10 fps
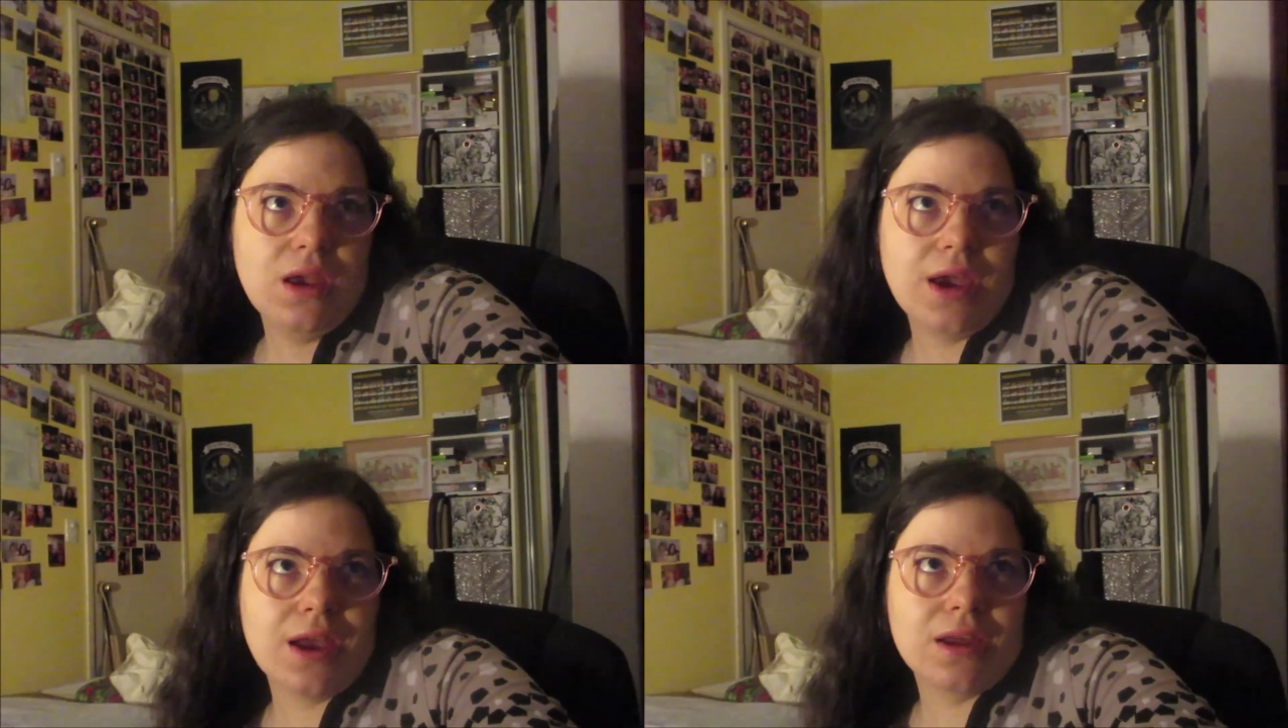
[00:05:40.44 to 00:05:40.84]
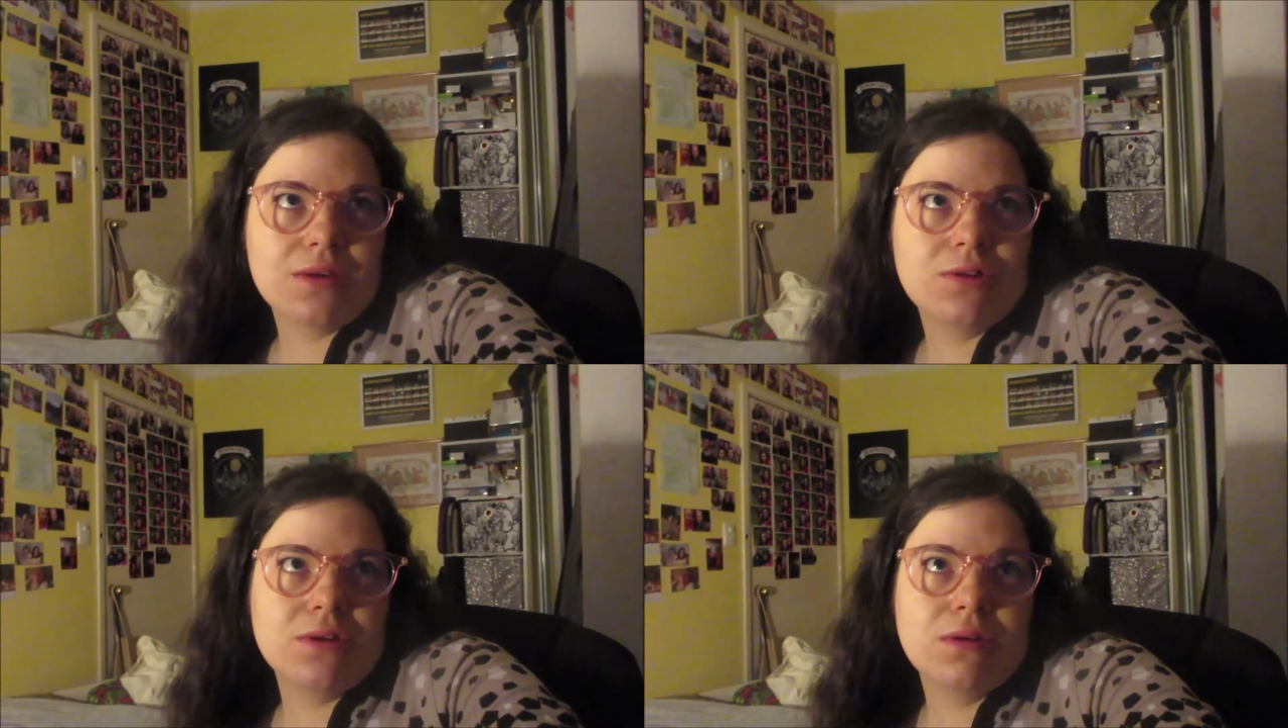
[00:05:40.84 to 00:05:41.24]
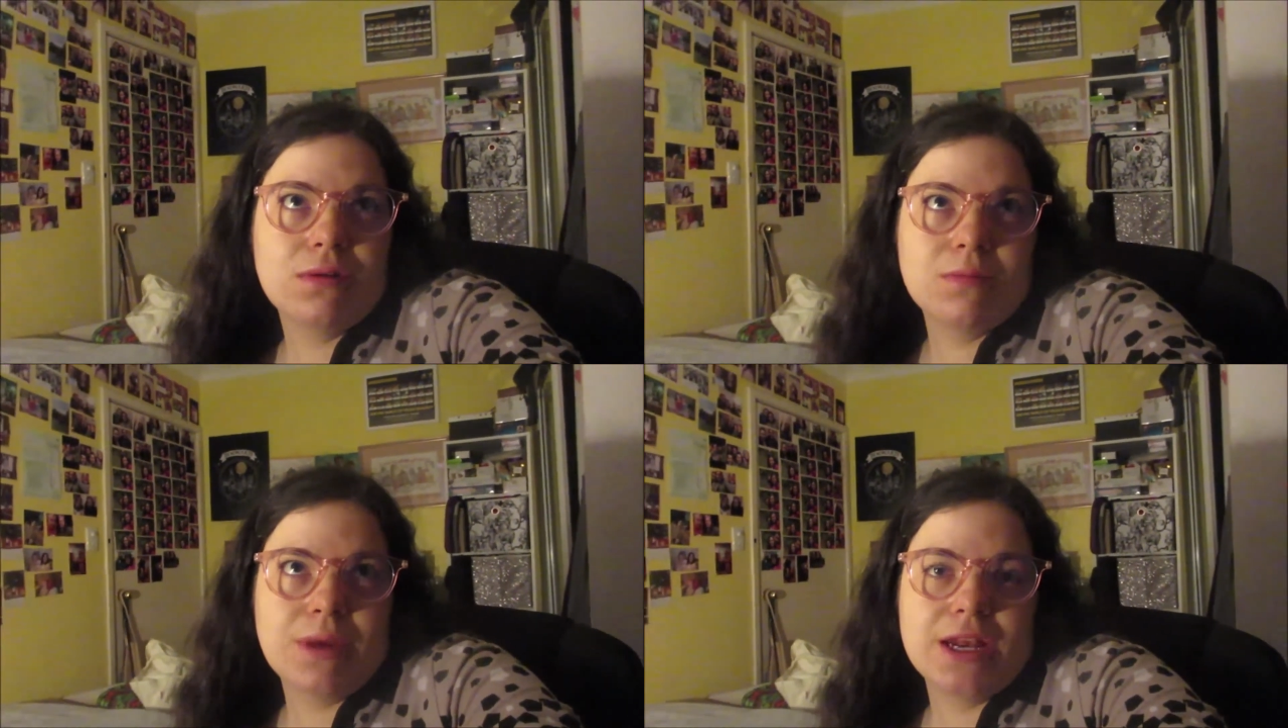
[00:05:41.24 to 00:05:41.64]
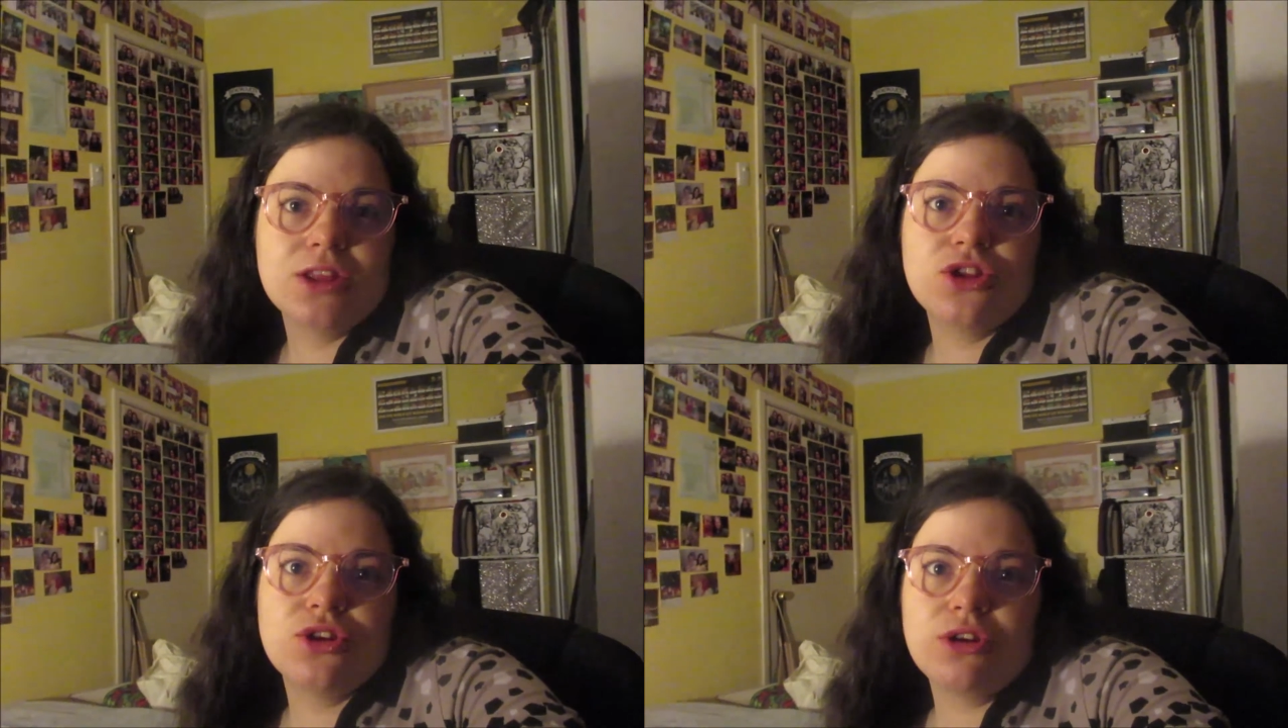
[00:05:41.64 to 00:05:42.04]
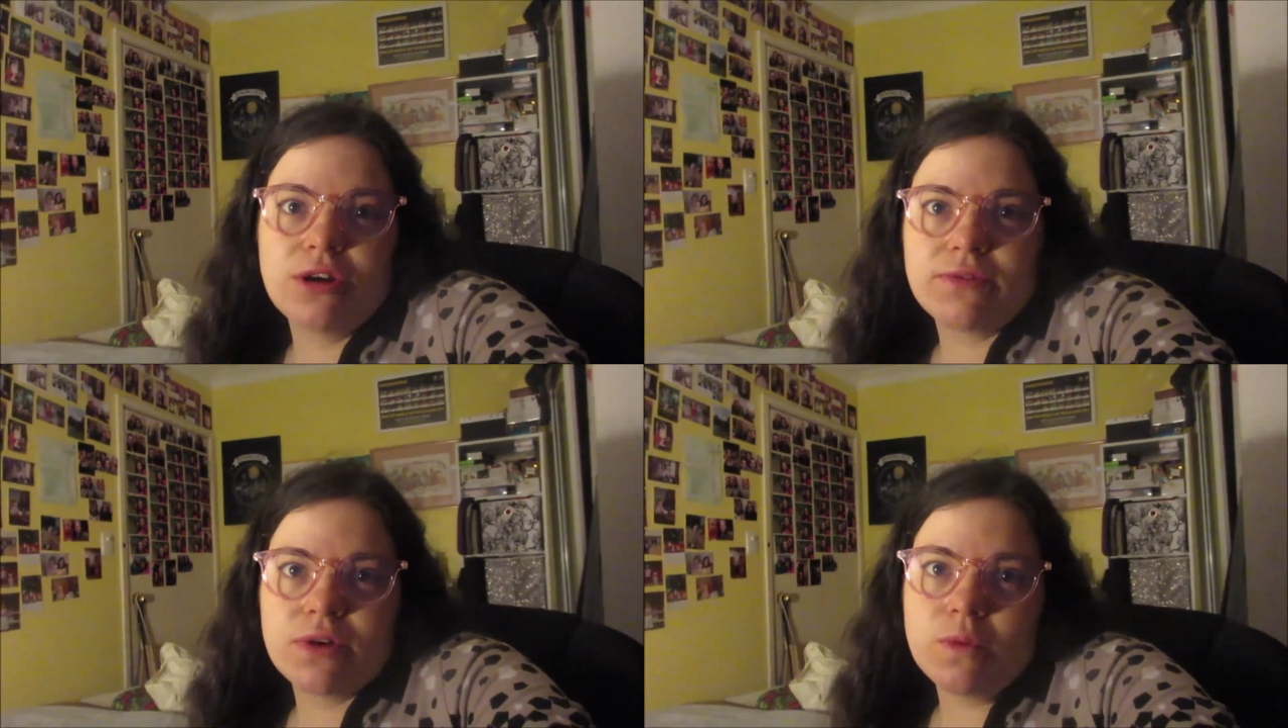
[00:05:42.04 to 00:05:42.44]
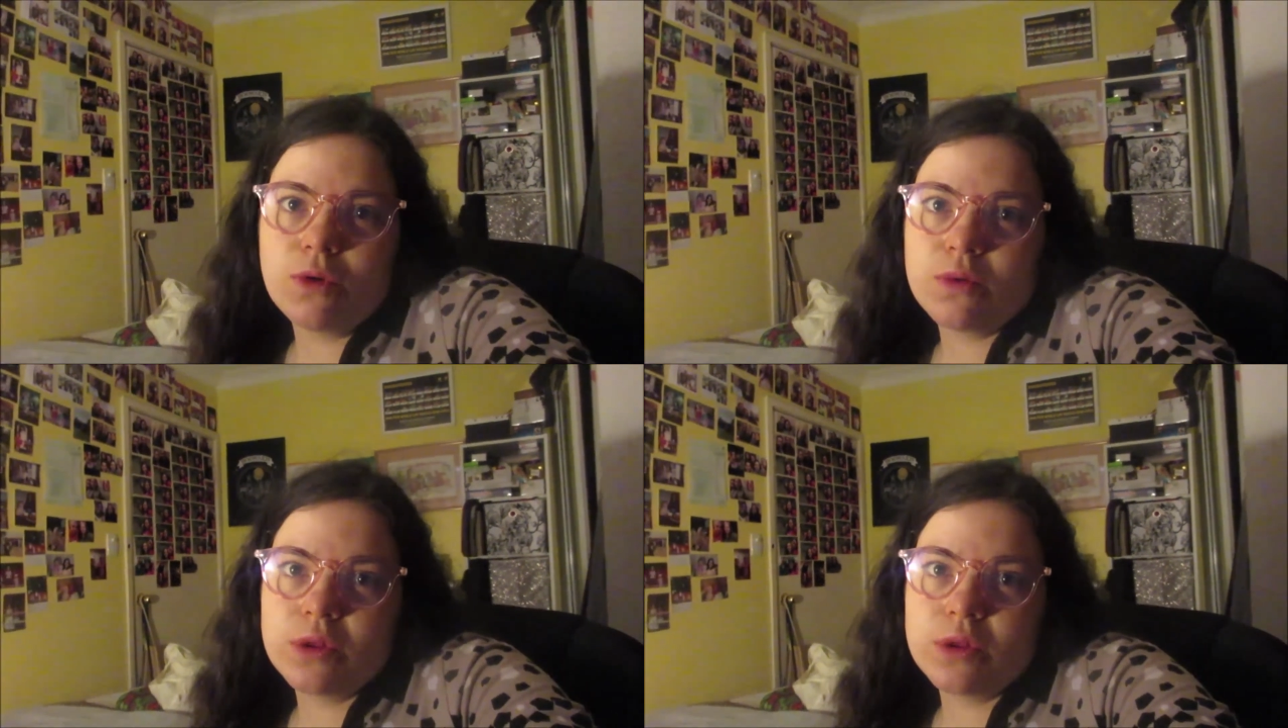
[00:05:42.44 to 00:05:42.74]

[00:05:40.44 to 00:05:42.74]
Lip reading: I managed to go for a walk,